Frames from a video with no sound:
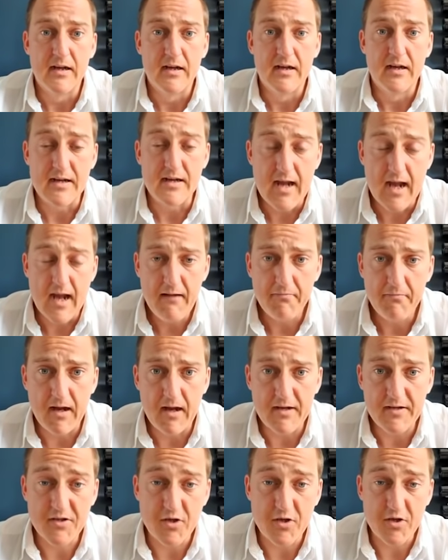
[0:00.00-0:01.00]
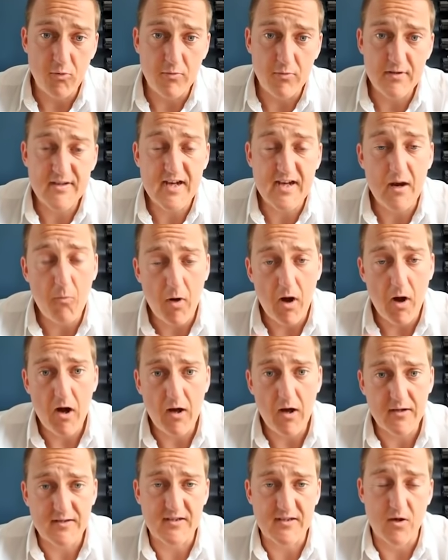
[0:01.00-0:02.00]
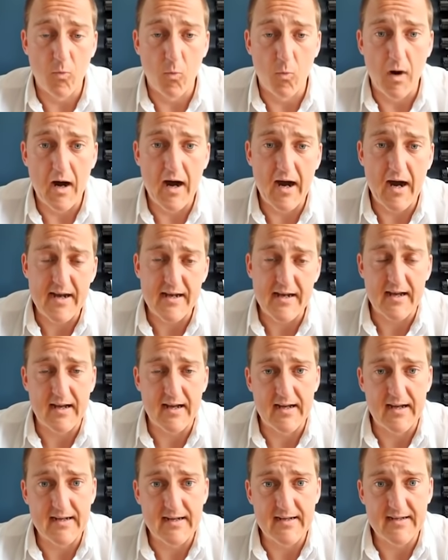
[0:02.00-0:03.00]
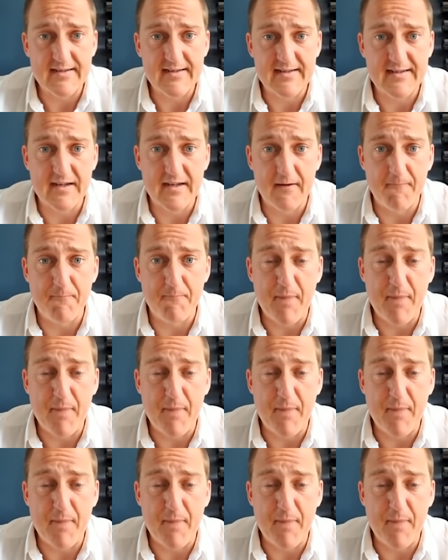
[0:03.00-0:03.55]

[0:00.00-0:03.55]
Yeah, so terroir to wine is